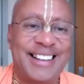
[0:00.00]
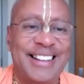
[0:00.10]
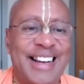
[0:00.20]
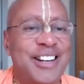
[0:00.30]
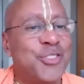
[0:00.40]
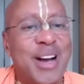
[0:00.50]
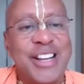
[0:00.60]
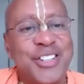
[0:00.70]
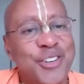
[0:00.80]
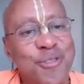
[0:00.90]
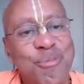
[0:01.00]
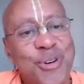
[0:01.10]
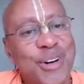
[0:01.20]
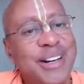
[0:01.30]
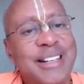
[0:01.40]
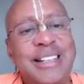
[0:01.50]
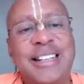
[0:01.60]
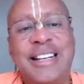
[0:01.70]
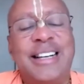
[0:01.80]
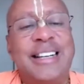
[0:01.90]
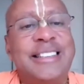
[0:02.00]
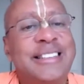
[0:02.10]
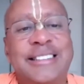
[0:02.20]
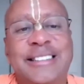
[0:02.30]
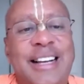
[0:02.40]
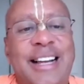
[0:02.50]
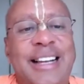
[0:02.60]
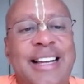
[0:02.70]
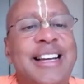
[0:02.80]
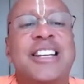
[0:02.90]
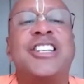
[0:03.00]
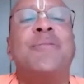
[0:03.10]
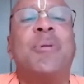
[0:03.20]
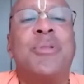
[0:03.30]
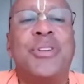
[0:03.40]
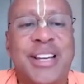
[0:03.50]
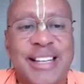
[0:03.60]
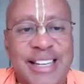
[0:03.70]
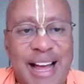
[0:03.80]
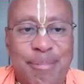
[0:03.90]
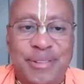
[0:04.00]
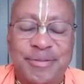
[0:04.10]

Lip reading: and tries to do more, inconceivable things happen.